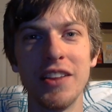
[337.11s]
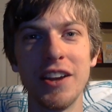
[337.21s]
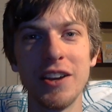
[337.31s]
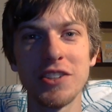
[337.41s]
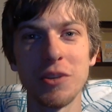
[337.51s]

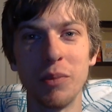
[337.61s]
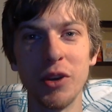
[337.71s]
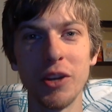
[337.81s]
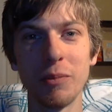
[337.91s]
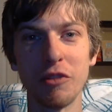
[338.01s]
they also
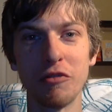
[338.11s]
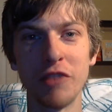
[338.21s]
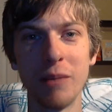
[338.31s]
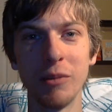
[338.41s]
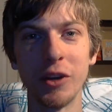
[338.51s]
build up the
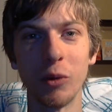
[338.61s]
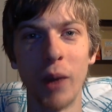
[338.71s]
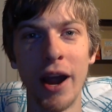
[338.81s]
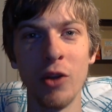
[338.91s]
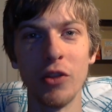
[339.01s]
family
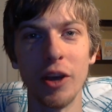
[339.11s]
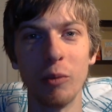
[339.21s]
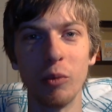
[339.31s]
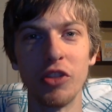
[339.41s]
around them,